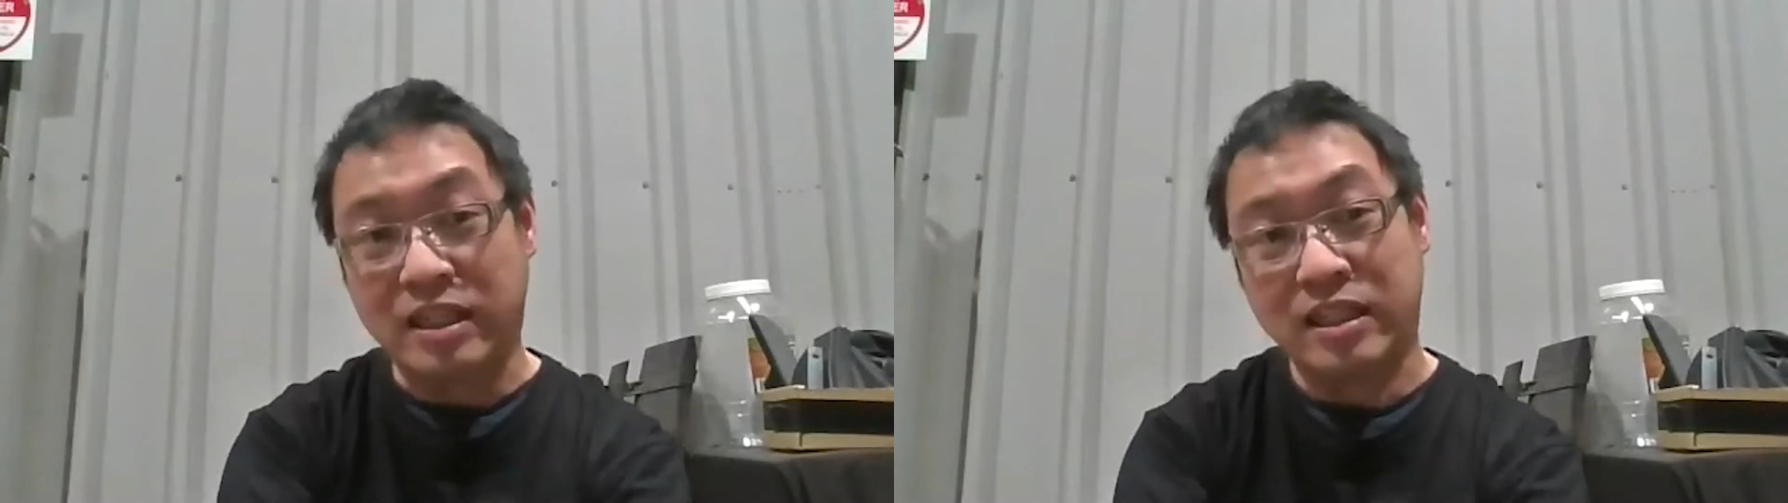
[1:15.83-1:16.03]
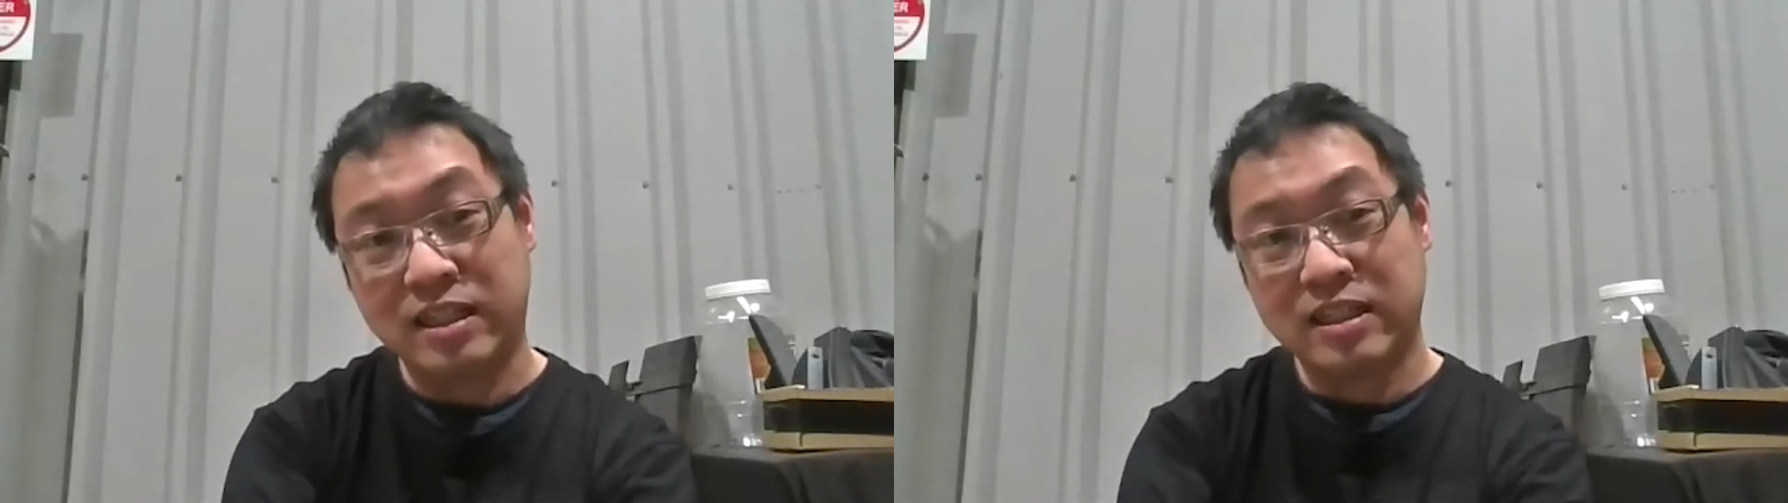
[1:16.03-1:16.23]

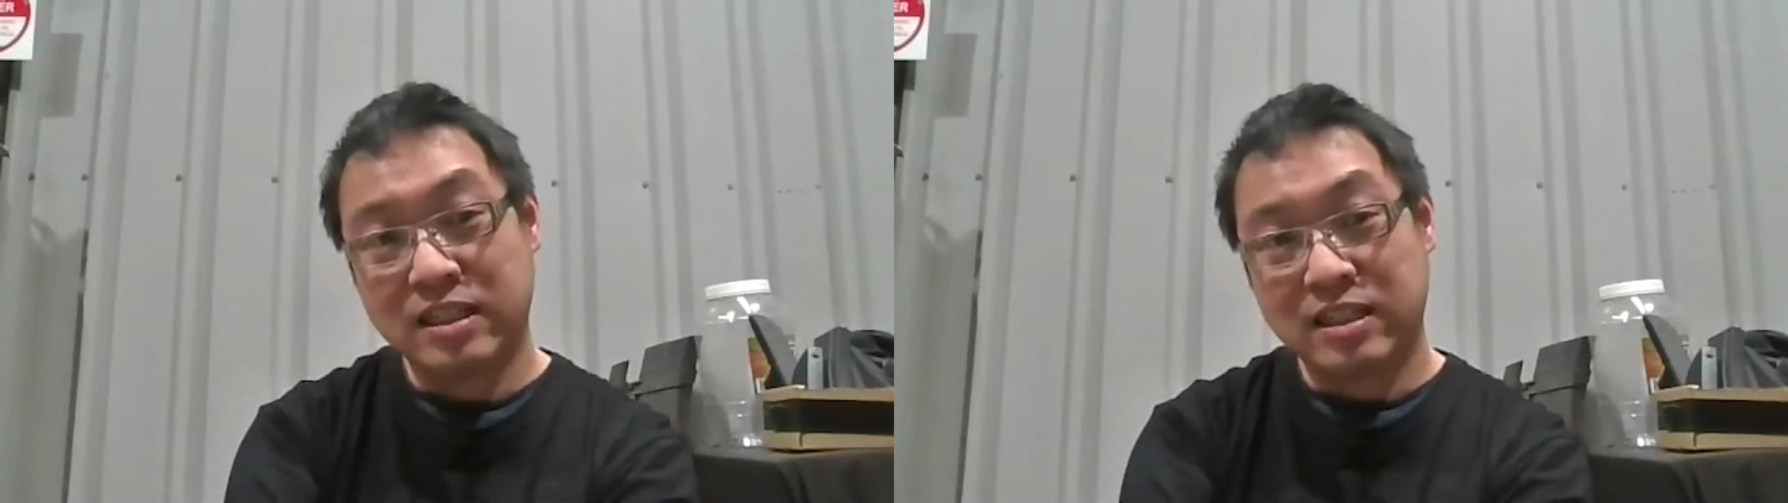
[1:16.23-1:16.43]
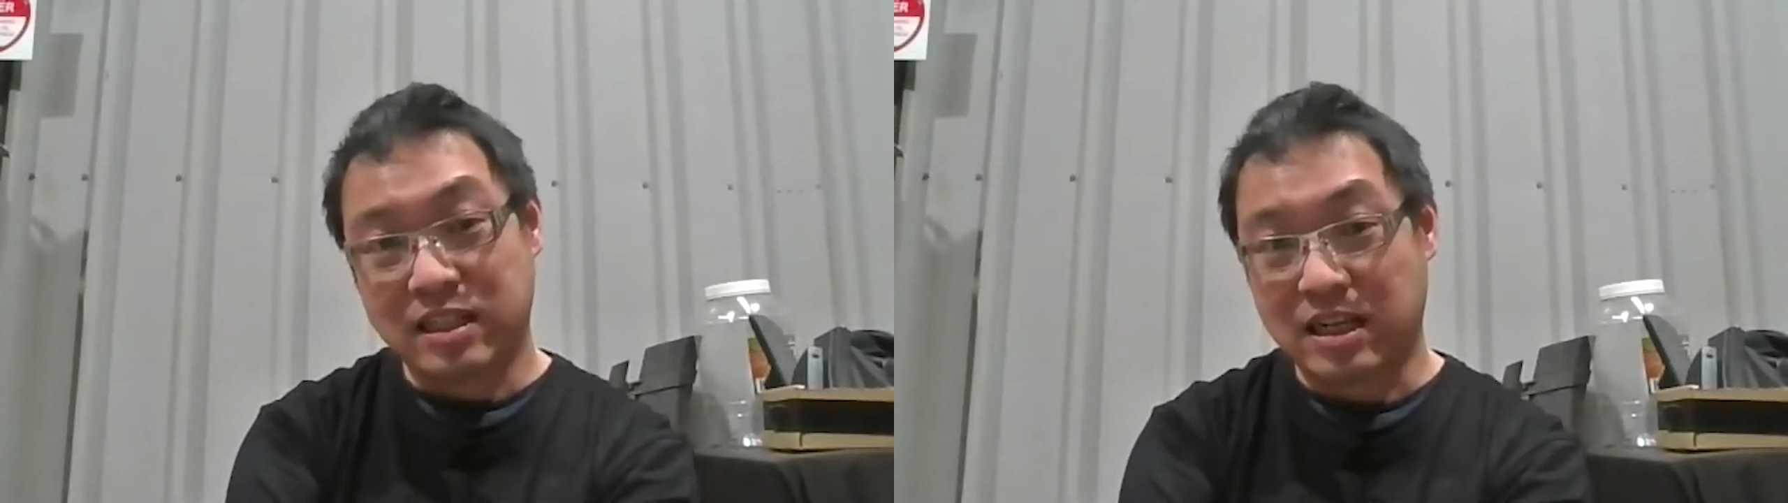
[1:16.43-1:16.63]
Yeah.
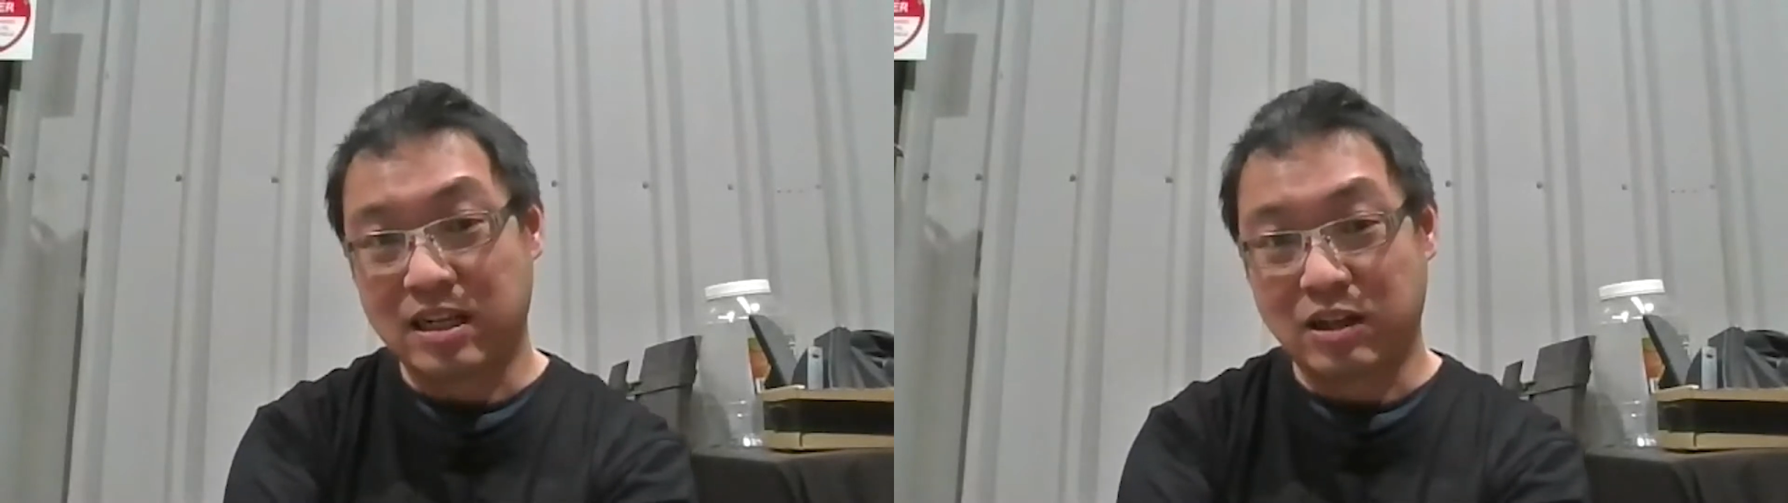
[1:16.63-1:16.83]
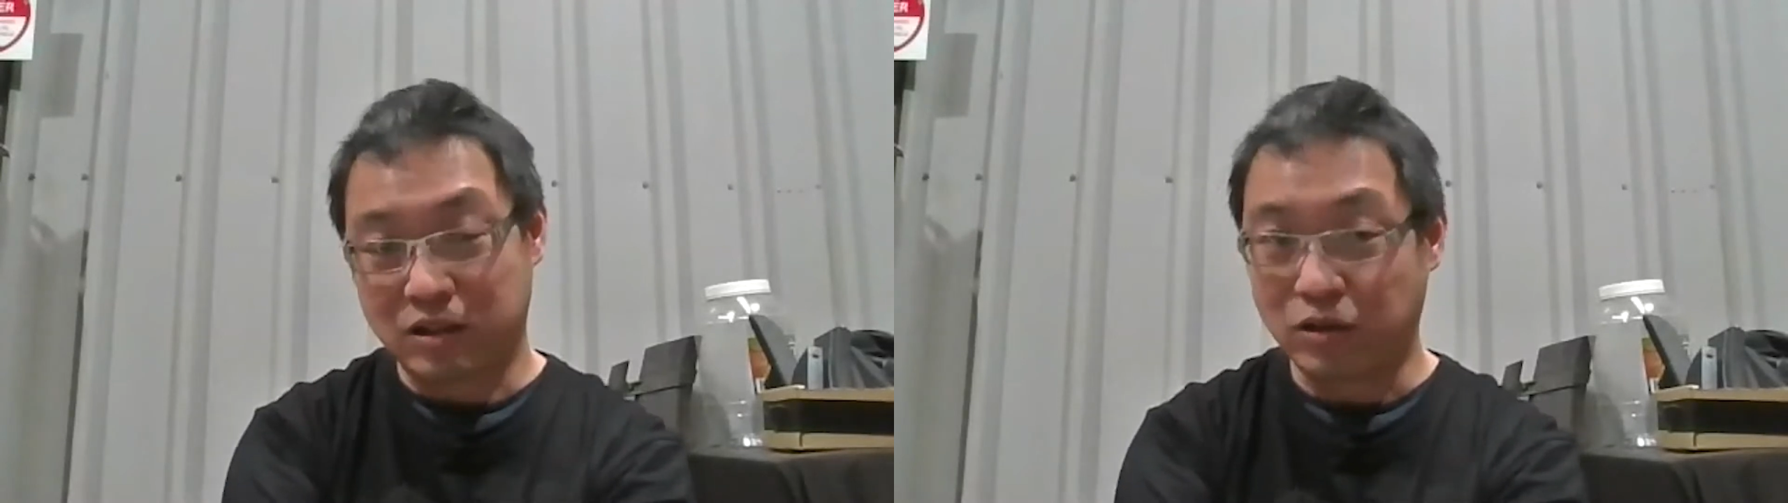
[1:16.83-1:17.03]

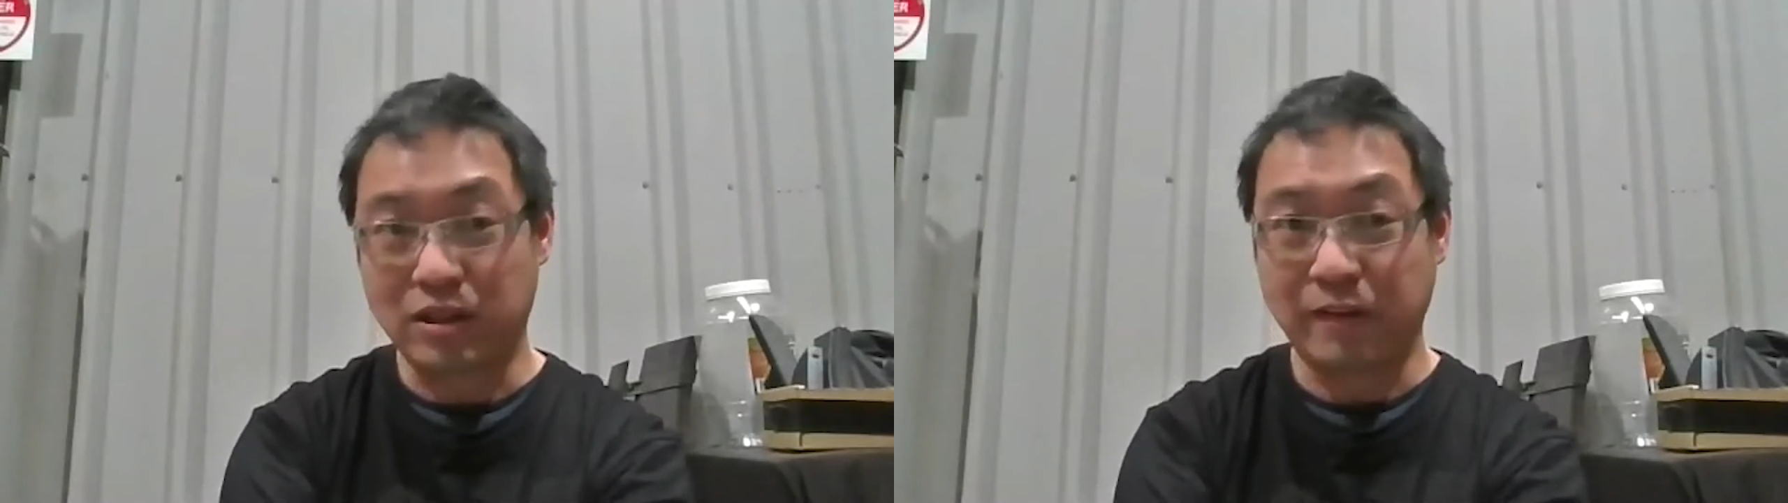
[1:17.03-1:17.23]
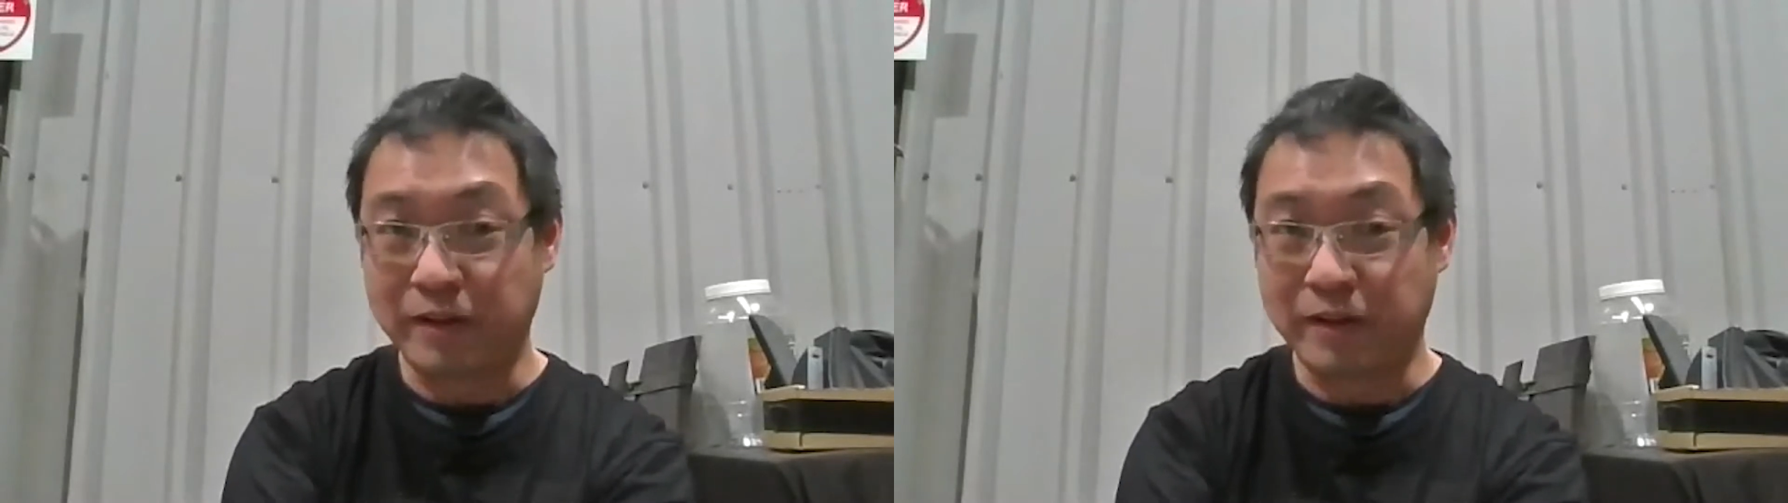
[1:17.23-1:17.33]
I don't give